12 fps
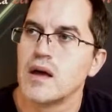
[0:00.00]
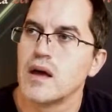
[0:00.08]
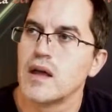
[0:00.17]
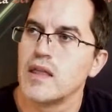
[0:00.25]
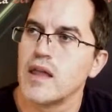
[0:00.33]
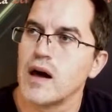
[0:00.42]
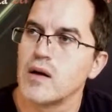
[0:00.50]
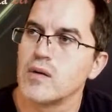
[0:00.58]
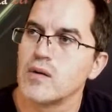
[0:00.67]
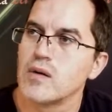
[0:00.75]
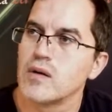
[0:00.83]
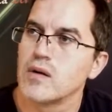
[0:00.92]
Now,
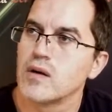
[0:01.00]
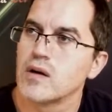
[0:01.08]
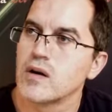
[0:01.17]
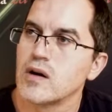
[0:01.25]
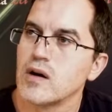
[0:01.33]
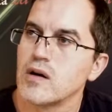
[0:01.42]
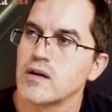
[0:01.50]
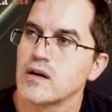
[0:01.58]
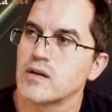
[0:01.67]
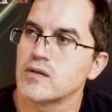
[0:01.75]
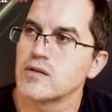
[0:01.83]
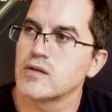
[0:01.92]
going
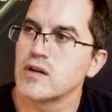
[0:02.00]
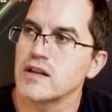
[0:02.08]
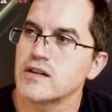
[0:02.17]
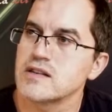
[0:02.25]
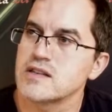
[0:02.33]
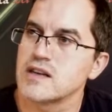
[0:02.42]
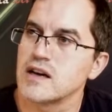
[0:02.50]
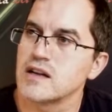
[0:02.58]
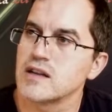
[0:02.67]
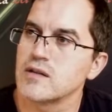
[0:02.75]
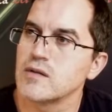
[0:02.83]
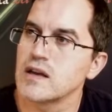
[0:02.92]
on to the other
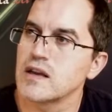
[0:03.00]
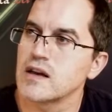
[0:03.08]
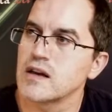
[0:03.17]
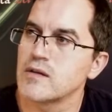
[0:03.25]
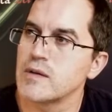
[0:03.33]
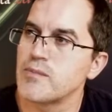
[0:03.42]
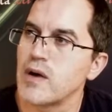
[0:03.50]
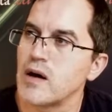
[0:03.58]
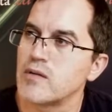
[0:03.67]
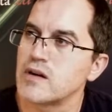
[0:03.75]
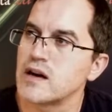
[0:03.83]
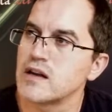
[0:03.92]
side, we
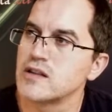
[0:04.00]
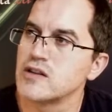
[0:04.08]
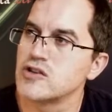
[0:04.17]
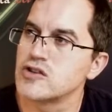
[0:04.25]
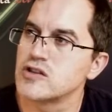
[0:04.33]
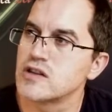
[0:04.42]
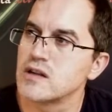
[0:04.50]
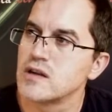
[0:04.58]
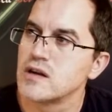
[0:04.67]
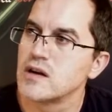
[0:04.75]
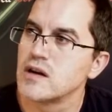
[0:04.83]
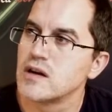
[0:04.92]
power a digital
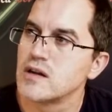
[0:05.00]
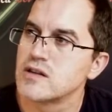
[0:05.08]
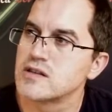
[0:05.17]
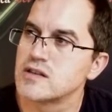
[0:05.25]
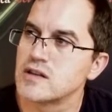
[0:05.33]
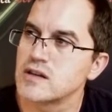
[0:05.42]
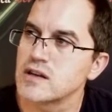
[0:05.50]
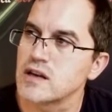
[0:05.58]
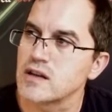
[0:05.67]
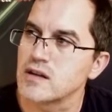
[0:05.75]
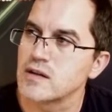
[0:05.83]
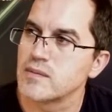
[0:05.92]

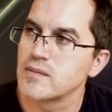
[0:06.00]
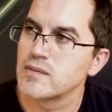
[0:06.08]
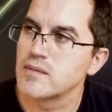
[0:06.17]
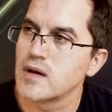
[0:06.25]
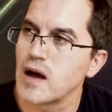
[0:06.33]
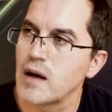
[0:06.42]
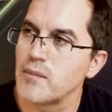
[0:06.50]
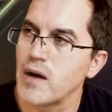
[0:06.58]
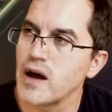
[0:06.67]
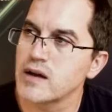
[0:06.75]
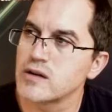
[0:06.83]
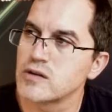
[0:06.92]
circuit, a
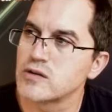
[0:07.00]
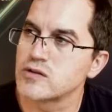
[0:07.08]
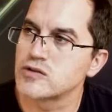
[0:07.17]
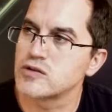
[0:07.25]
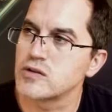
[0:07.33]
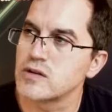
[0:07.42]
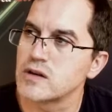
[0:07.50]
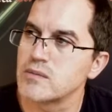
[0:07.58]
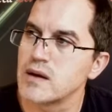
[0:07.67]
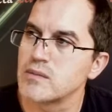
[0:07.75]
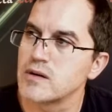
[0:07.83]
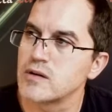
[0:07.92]
microcontroller
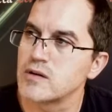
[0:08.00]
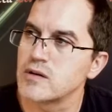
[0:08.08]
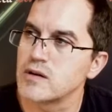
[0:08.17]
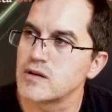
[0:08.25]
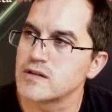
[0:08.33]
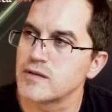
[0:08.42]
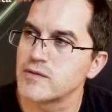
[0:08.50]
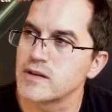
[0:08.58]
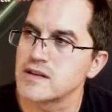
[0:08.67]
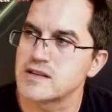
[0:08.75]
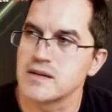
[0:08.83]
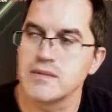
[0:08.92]
maybe, or something
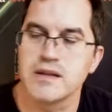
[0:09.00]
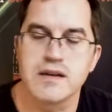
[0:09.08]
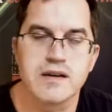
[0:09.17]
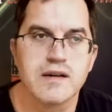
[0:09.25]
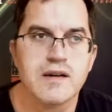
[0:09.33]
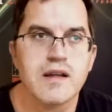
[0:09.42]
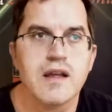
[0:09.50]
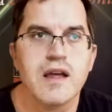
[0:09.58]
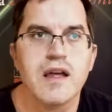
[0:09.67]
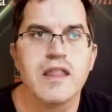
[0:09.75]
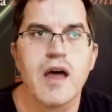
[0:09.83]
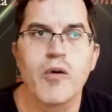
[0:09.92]
similar.
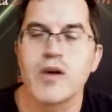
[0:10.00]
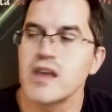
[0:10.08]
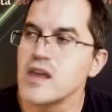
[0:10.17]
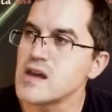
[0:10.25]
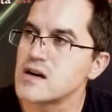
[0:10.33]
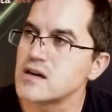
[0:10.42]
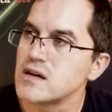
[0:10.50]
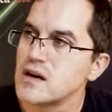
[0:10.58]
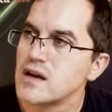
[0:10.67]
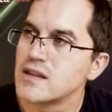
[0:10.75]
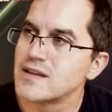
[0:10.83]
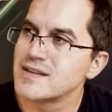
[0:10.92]
Now here,
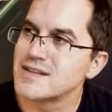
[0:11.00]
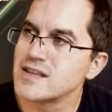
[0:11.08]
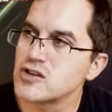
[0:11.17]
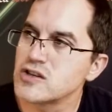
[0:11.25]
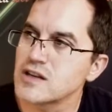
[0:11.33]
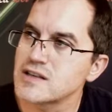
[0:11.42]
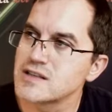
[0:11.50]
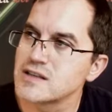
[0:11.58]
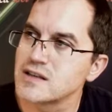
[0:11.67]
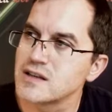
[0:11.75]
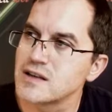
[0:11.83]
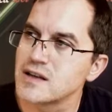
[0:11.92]
this digital
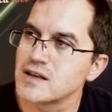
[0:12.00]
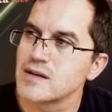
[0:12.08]
circuit,